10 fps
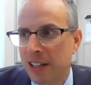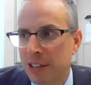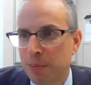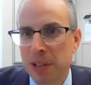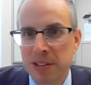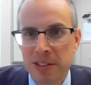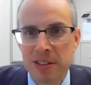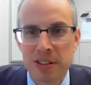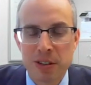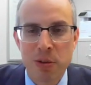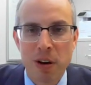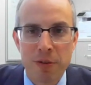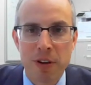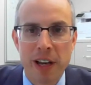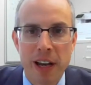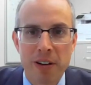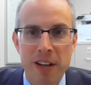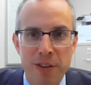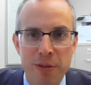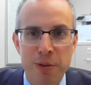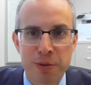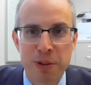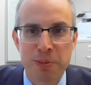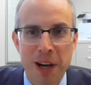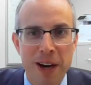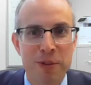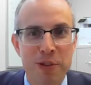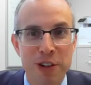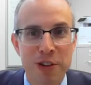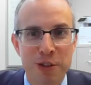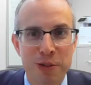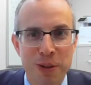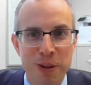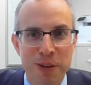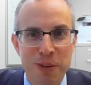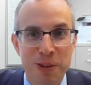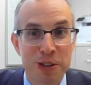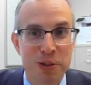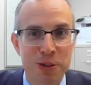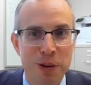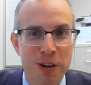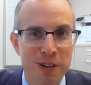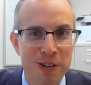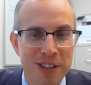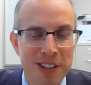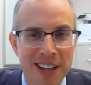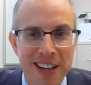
to businesses in Crawford County through some conversations with our resource partners.